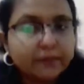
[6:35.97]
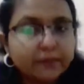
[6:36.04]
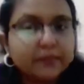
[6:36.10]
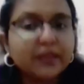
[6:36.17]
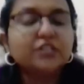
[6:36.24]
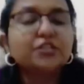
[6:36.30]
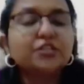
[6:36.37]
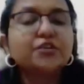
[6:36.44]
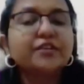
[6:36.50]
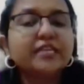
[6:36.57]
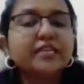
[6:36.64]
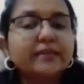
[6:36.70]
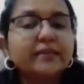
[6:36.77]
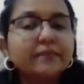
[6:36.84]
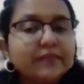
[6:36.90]
but
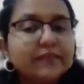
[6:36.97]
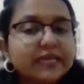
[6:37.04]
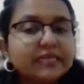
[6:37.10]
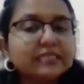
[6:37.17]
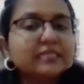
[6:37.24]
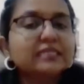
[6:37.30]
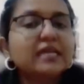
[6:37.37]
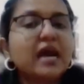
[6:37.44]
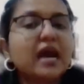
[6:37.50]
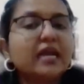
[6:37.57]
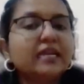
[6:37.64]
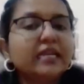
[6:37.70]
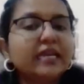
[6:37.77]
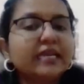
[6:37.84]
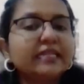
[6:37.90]
replaced the
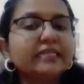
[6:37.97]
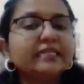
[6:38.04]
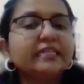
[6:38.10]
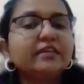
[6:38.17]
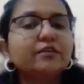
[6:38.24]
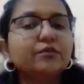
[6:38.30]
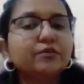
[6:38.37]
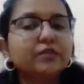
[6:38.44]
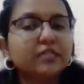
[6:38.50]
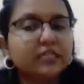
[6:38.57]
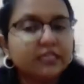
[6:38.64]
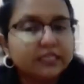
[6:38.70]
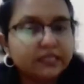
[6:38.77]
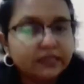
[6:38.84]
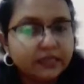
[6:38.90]
unhealthy
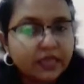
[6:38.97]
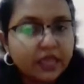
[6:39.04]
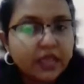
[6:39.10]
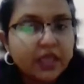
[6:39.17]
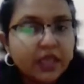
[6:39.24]
routine